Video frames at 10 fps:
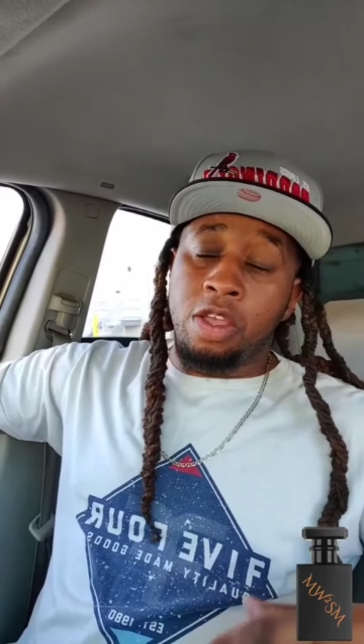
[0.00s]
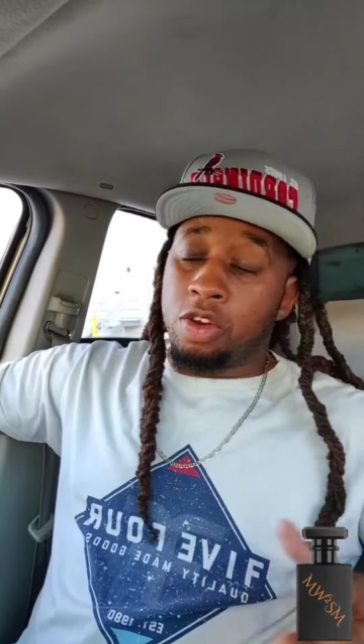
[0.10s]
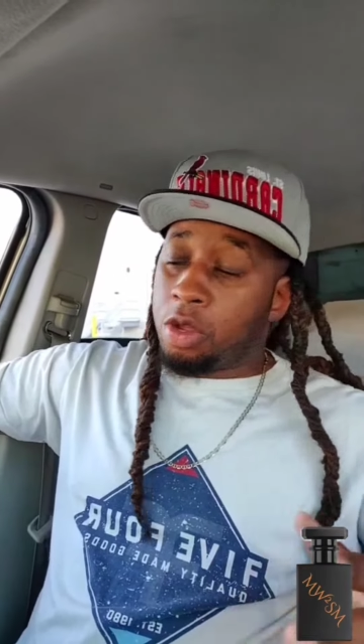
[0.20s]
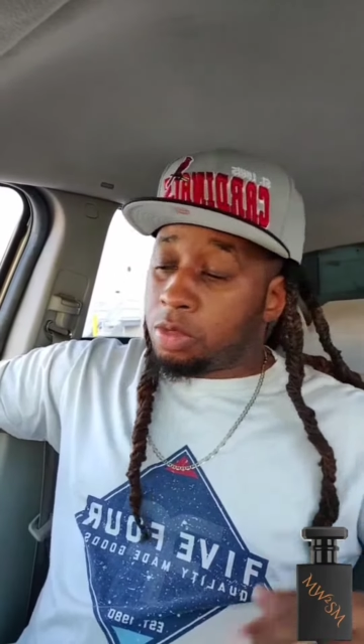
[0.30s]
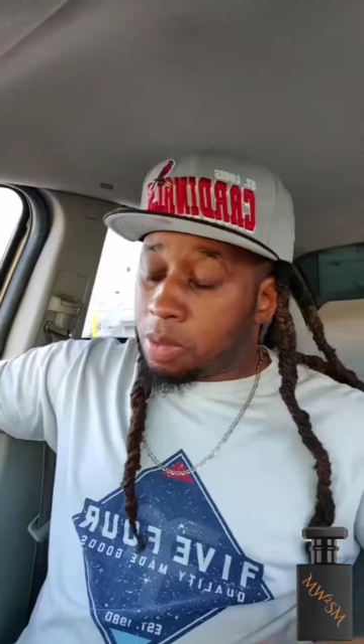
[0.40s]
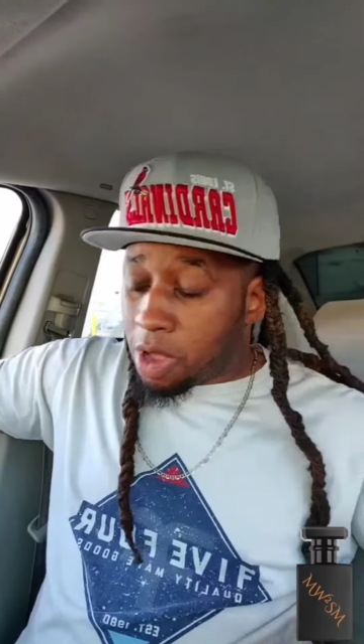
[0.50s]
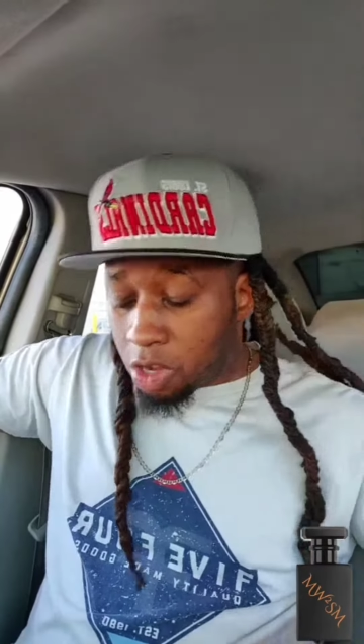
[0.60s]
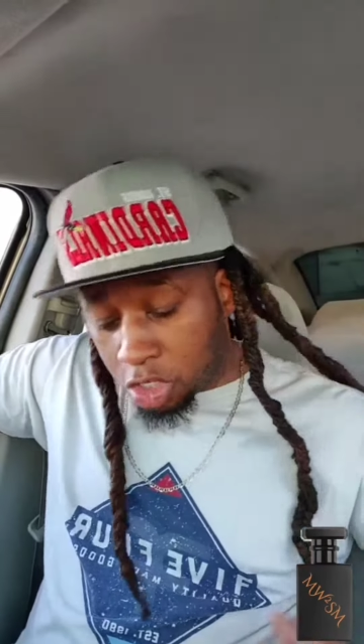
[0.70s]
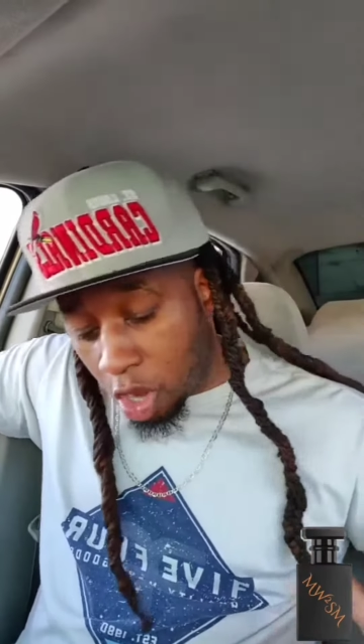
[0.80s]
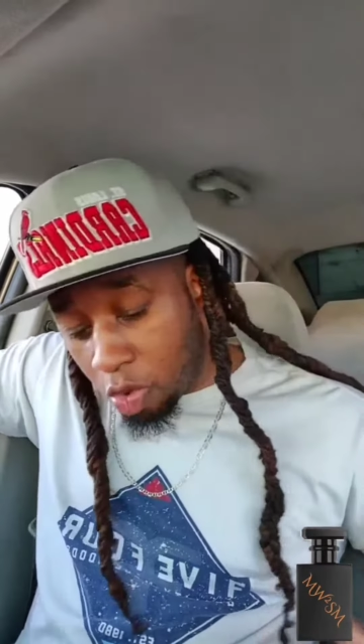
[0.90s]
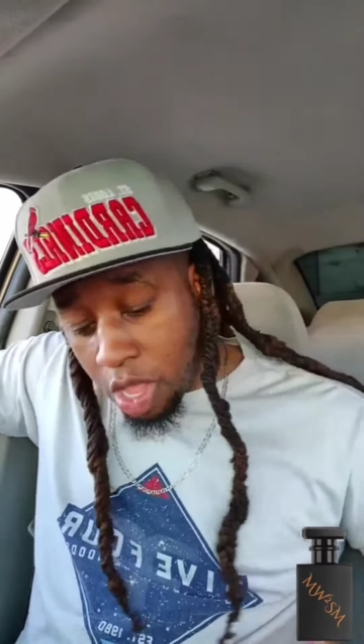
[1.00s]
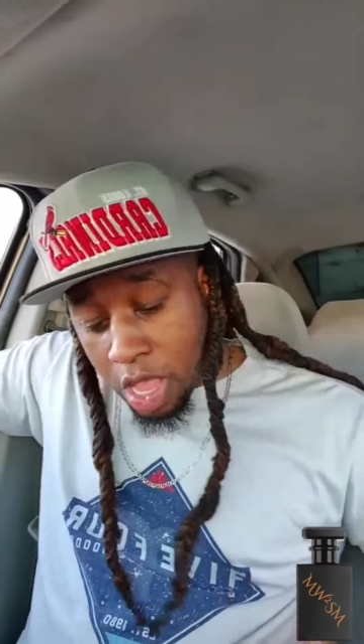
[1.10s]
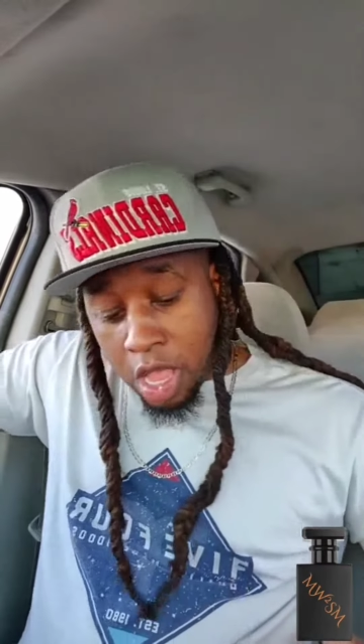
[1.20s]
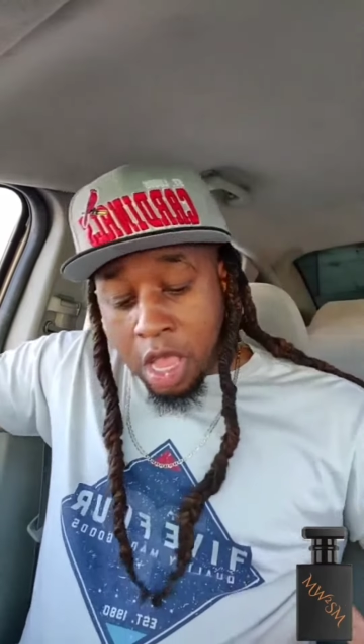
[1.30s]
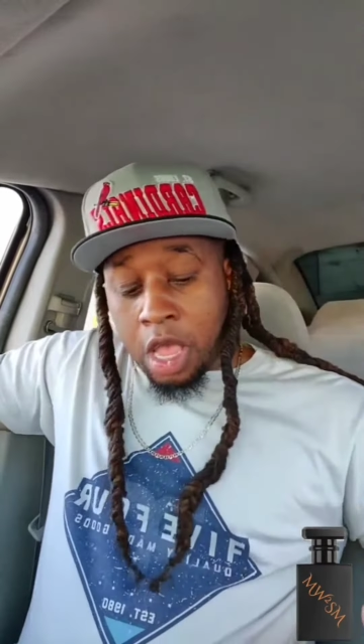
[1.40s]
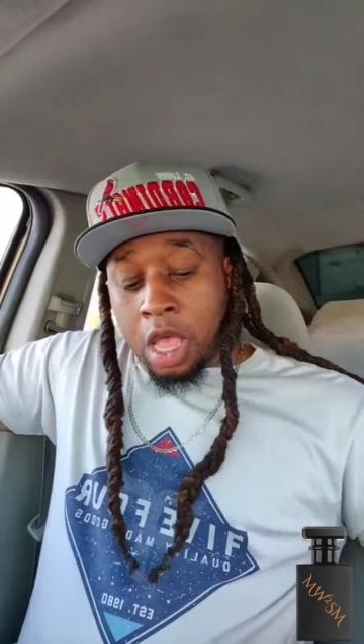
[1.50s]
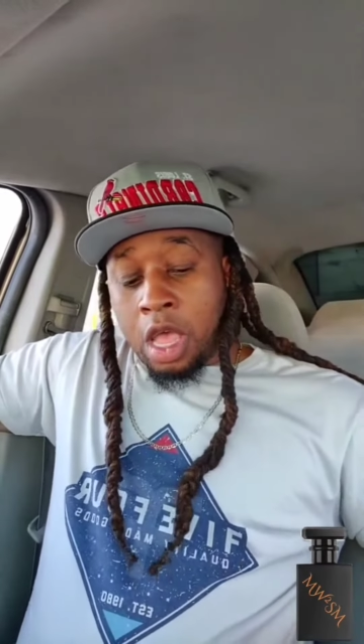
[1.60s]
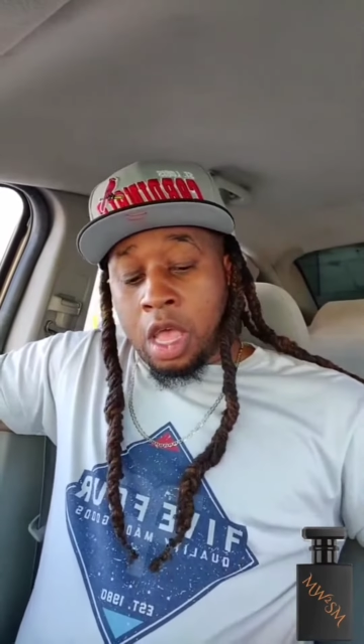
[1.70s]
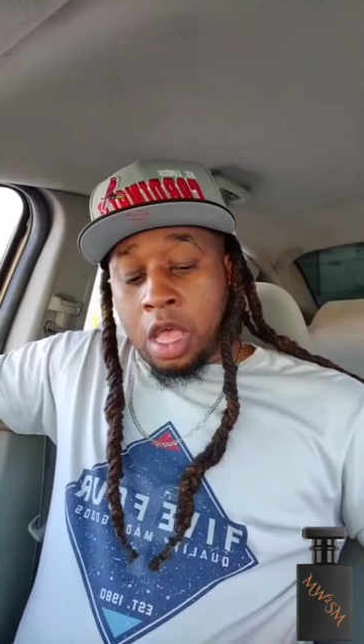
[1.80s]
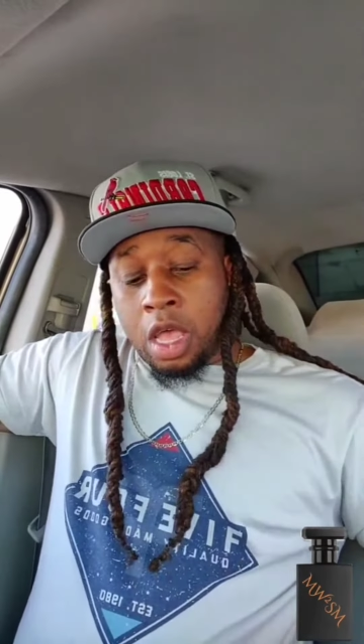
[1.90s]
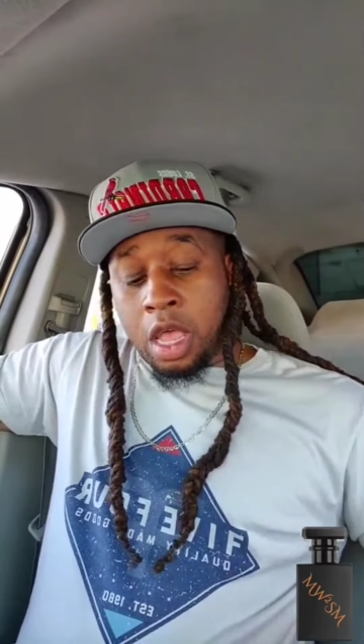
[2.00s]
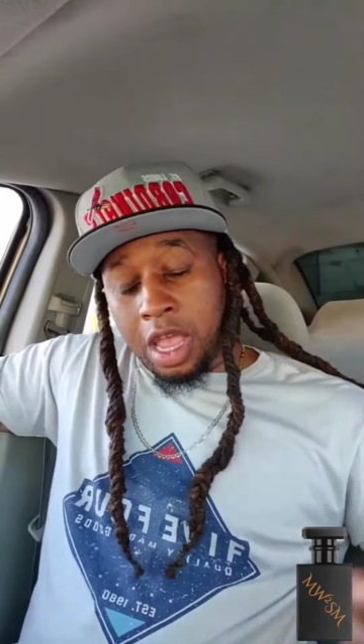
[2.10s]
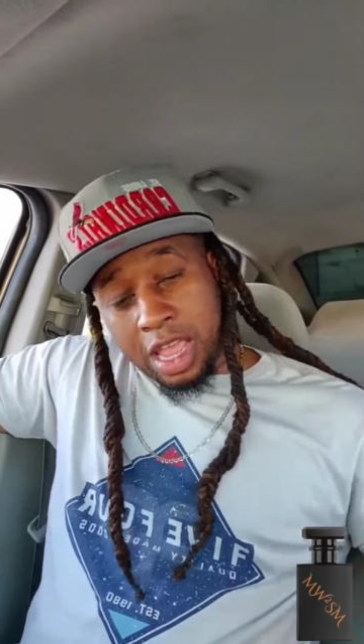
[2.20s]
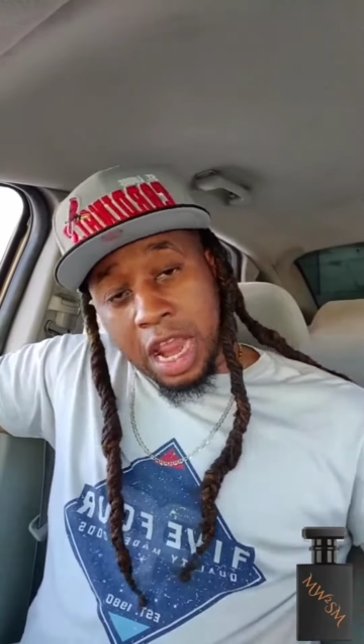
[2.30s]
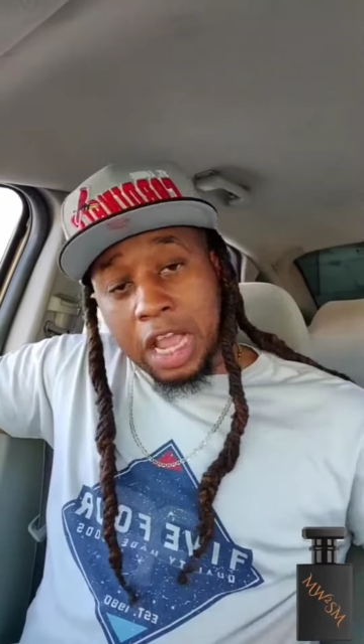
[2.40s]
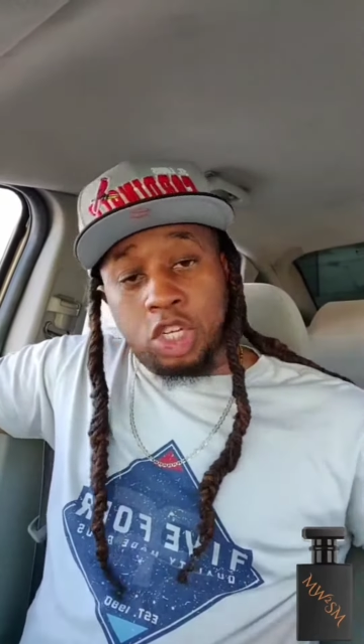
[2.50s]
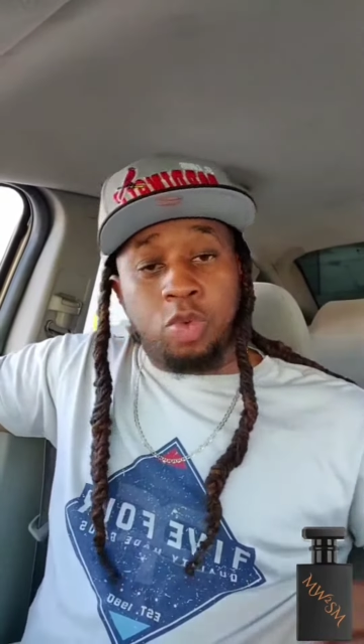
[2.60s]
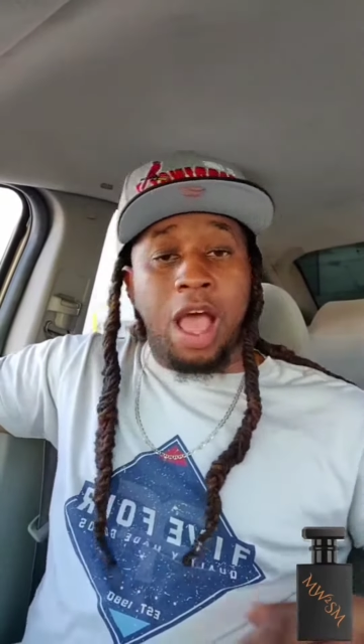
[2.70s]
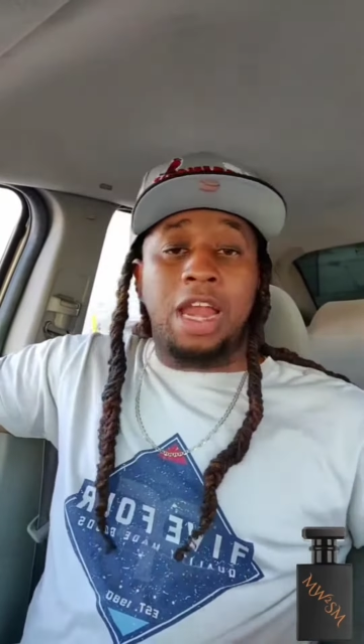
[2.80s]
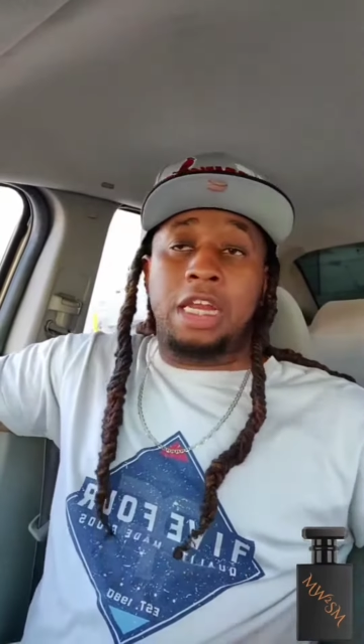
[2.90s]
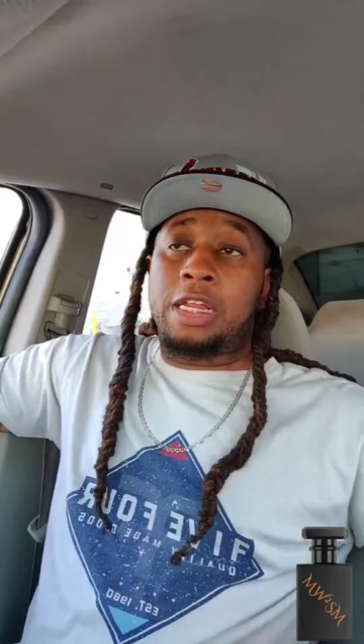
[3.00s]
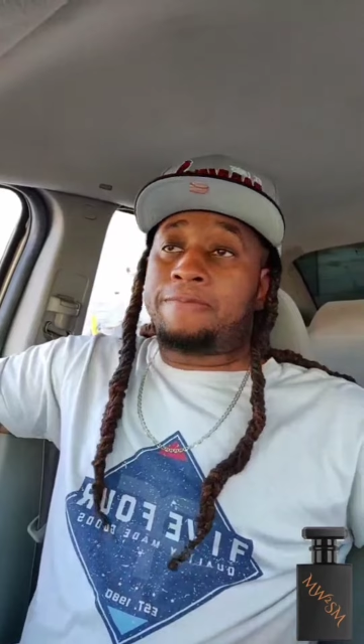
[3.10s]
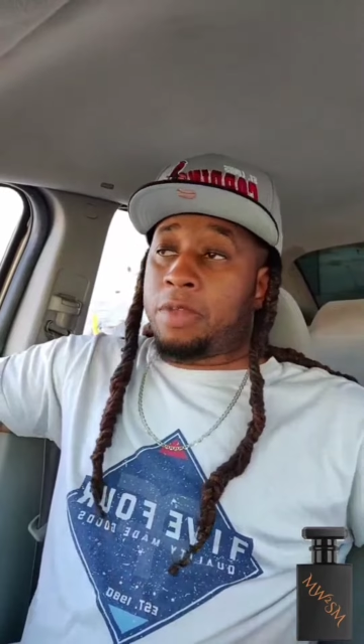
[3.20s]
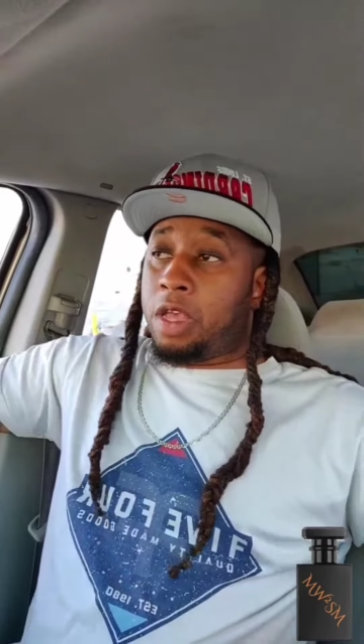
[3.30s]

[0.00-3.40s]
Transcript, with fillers: You know what I'm talking about? So, in actuality,